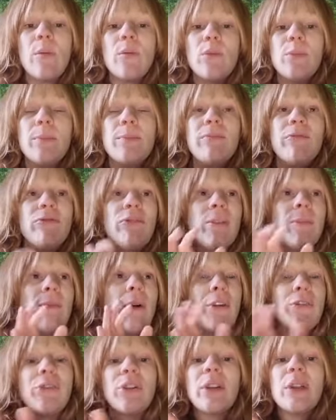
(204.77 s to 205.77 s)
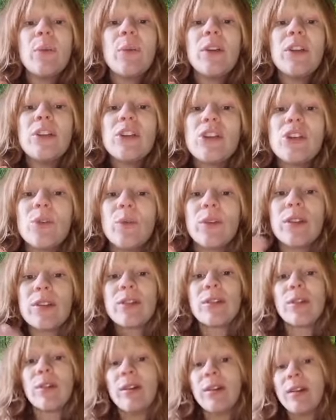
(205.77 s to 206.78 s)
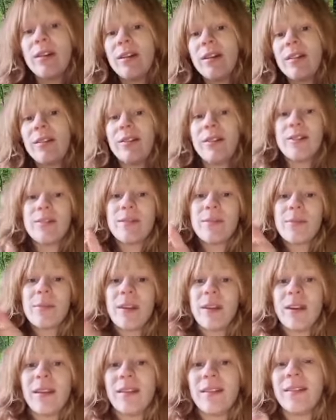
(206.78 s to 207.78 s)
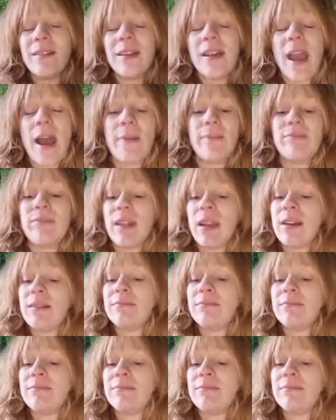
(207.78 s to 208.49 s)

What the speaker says: That would fit perfectly with a short skirt or something. Yeah,